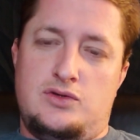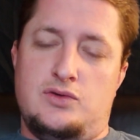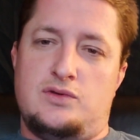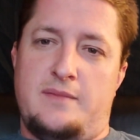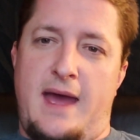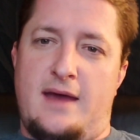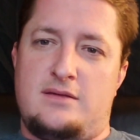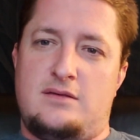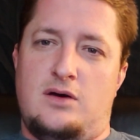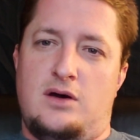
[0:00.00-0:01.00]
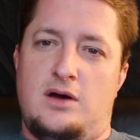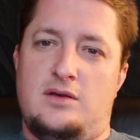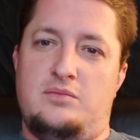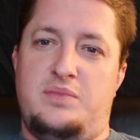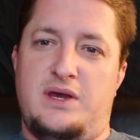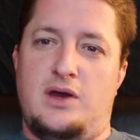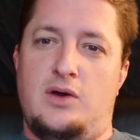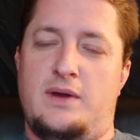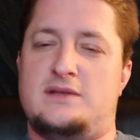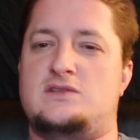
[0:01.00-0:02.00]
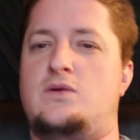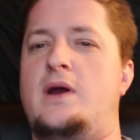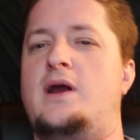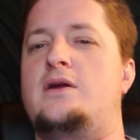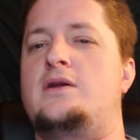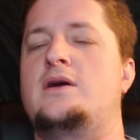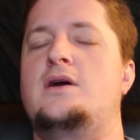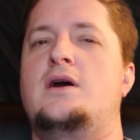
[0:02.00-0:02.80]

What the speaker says: do the math on big O n squared,